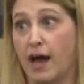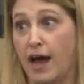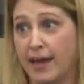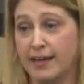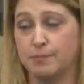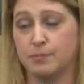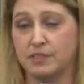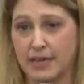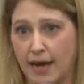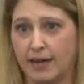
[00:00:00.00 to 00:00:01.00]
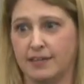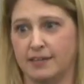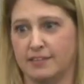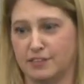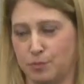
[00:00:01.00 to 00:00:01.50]
I am
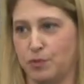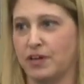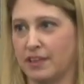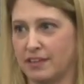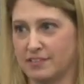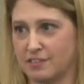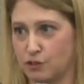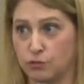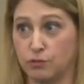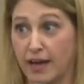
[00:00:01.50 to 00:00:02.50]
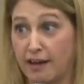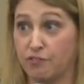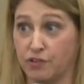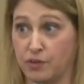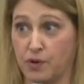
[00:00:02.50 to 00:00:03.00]
dying to bring this to
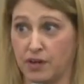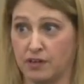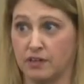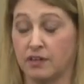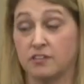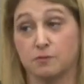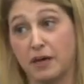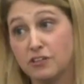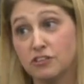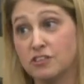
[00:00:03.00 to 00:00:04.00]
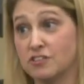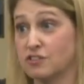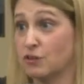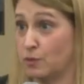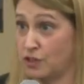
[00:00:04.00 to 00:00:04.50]
everyone, especially to
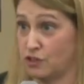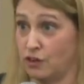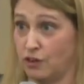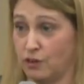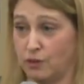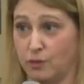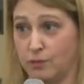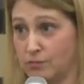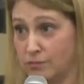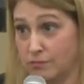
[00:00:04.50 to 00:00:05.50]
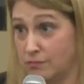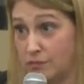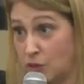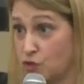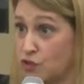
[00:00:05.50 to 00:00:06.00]
Sir Richard, who
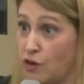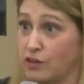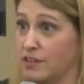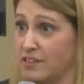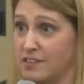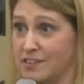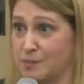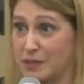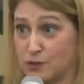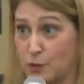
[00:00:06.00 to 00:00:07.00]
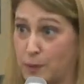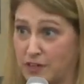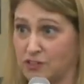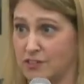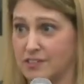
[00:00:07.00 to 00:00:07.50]
you know, started this and has been so
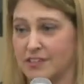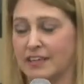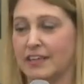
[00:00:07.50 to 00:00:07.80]
patient.